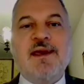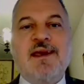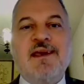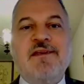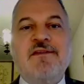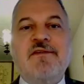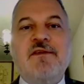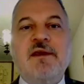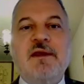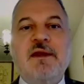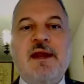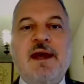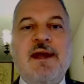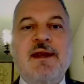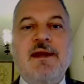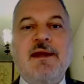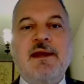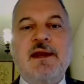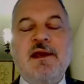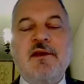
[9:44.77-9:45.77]
is the
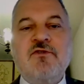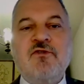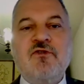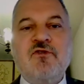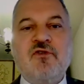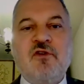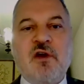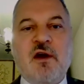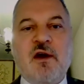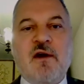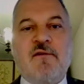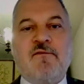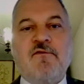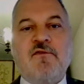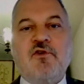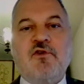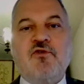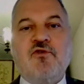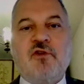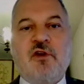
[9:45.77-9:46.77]
United Nations
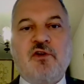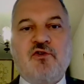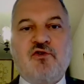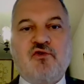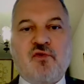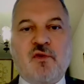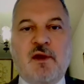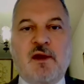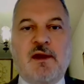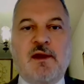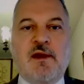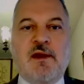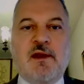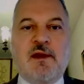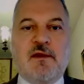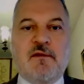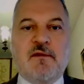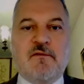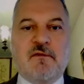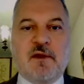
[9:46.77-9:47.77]
Conference on Trade
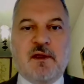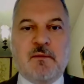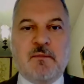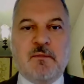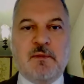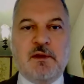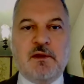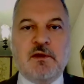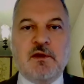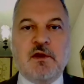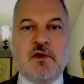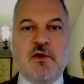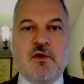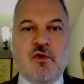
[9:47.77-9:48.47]
and Development,